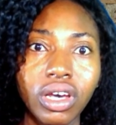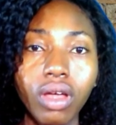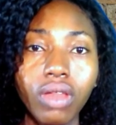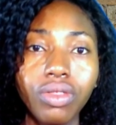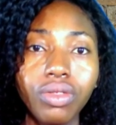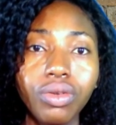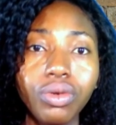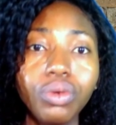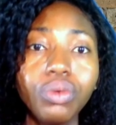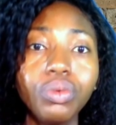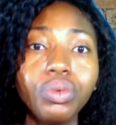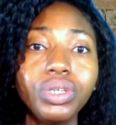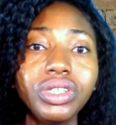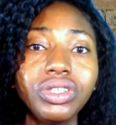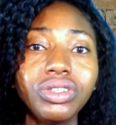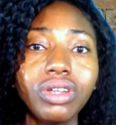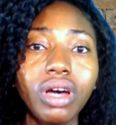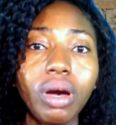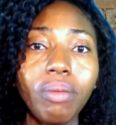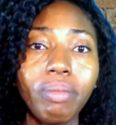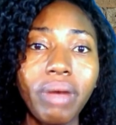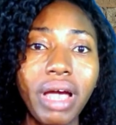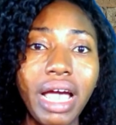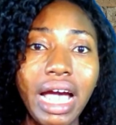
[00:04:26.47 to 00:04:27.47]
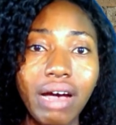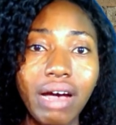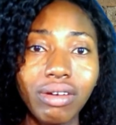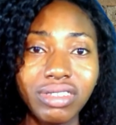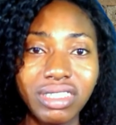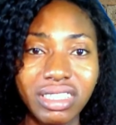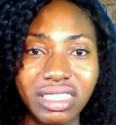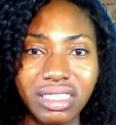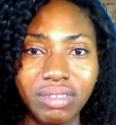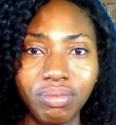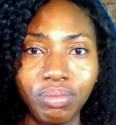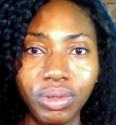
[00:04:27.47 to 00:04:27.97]
Through wisdom, my house
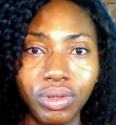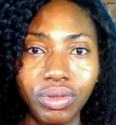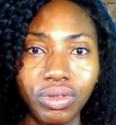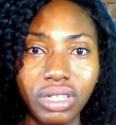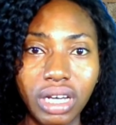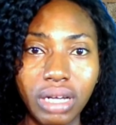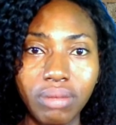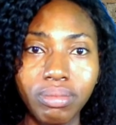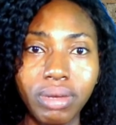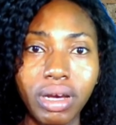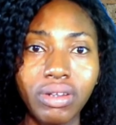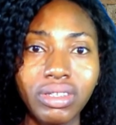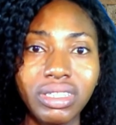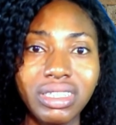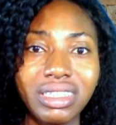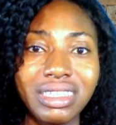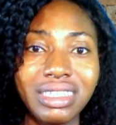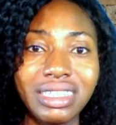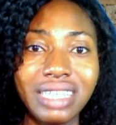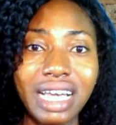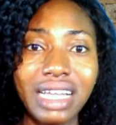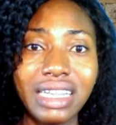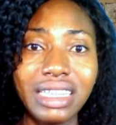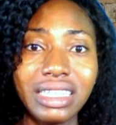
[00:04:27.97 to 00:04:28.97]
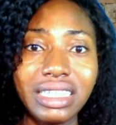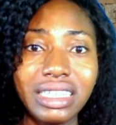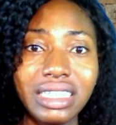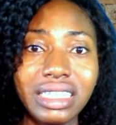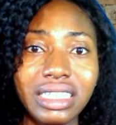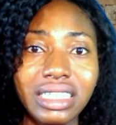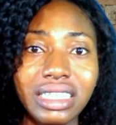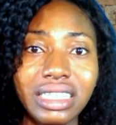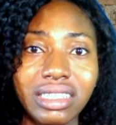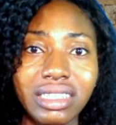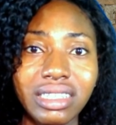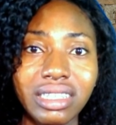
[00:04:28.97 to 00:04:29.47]
is built, and by understanding,
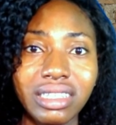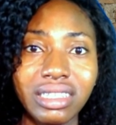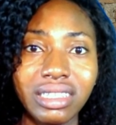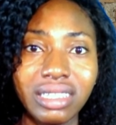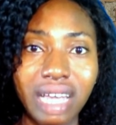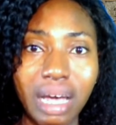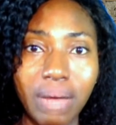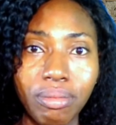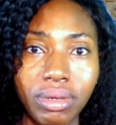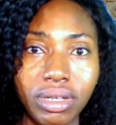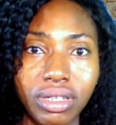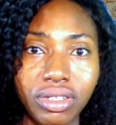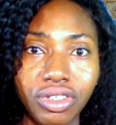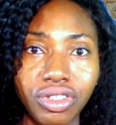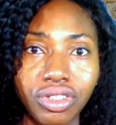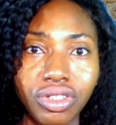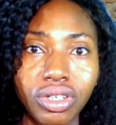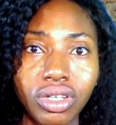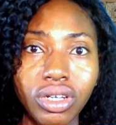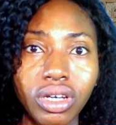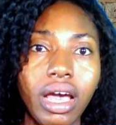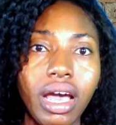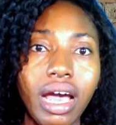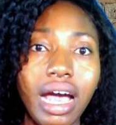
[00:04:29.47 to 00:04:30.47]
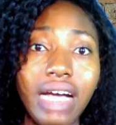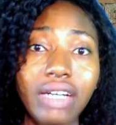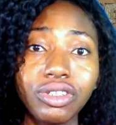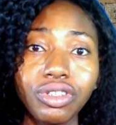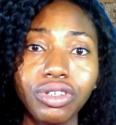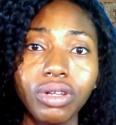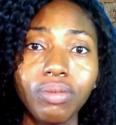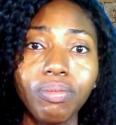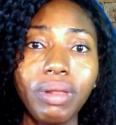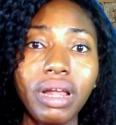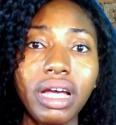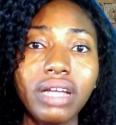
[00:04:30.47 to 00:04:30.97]
it is established.
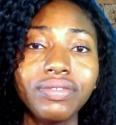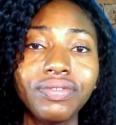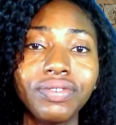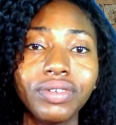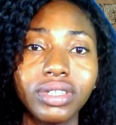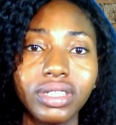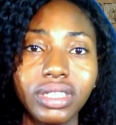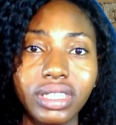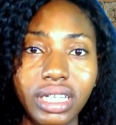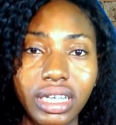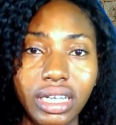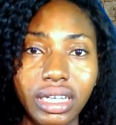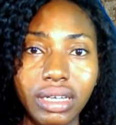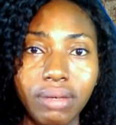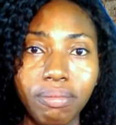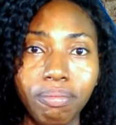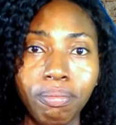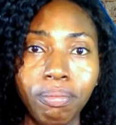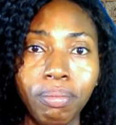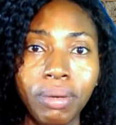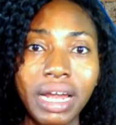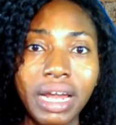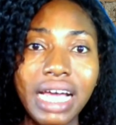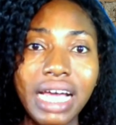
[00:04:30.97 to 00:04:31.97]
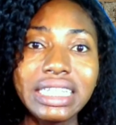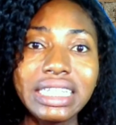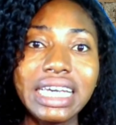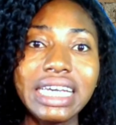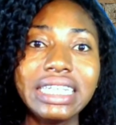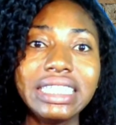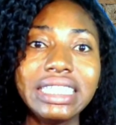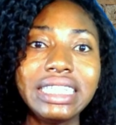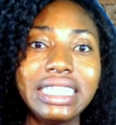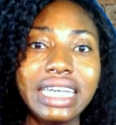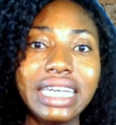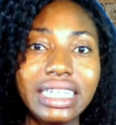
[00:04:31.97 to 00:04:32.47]
Action plan for the day. Plan a
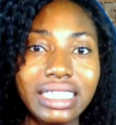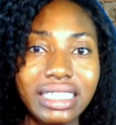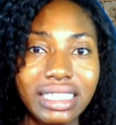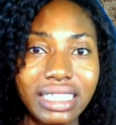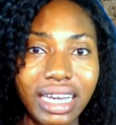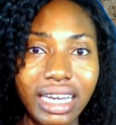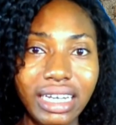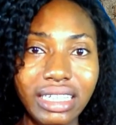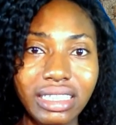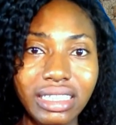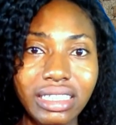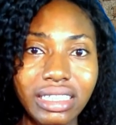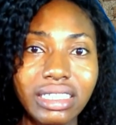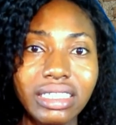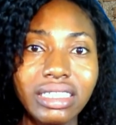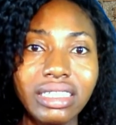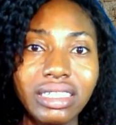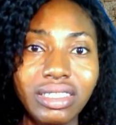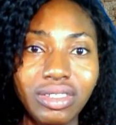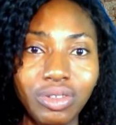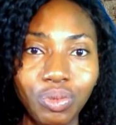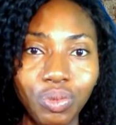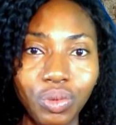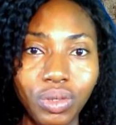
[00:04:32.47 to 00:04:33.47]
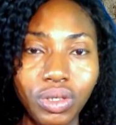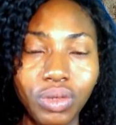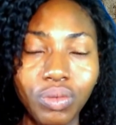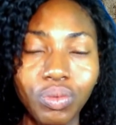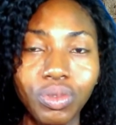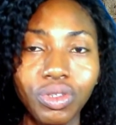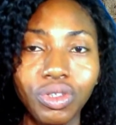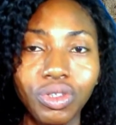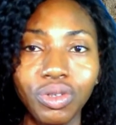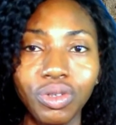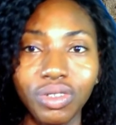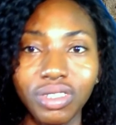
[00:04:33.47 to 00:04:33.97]
date night this week
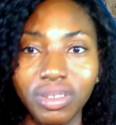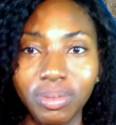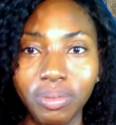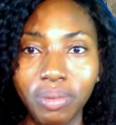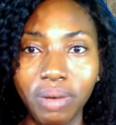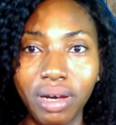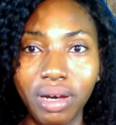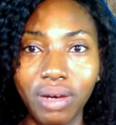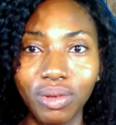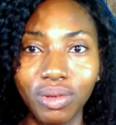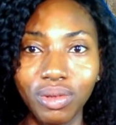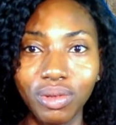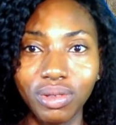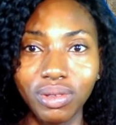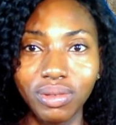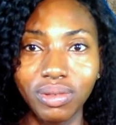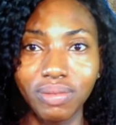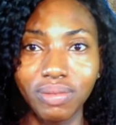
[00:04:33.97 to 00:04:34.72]
with your spouse.